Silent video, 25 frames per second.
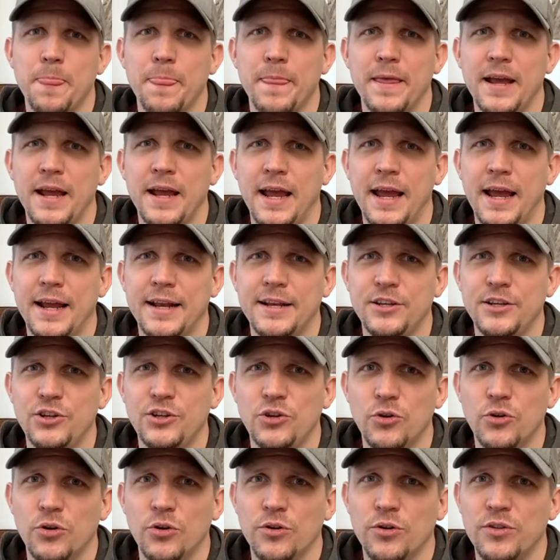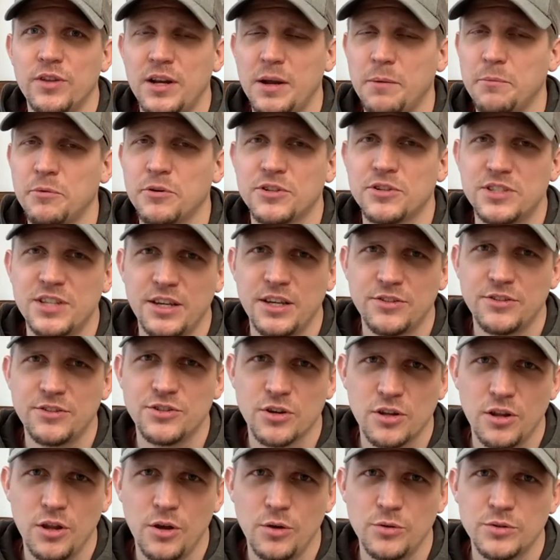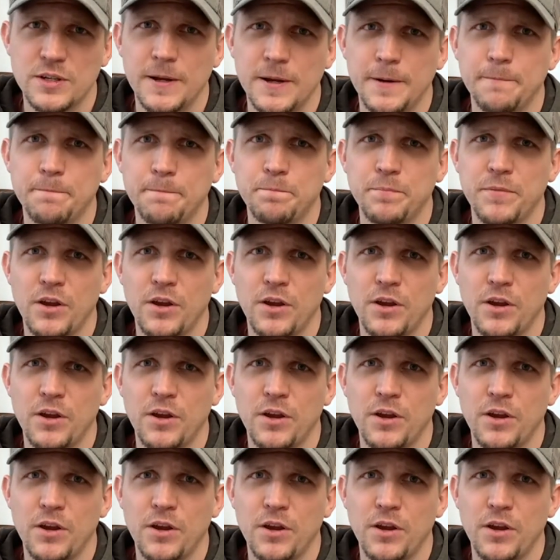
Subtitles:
And the number of sales you're closing